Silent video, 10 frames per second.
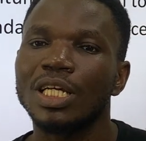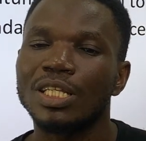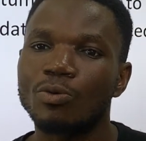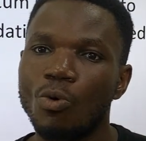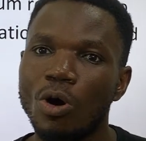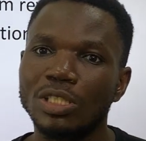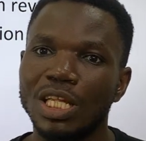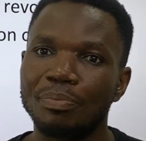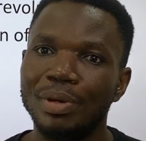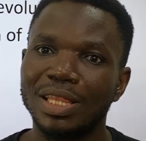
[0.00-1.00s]
The world
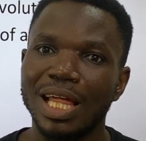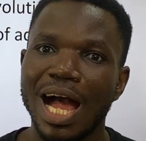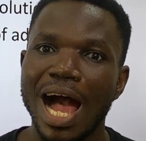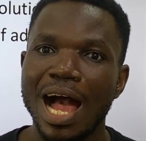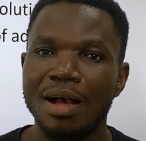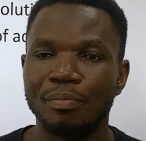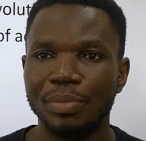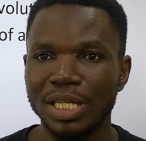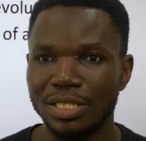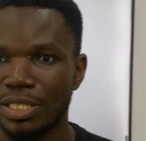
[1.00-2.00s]
a better place.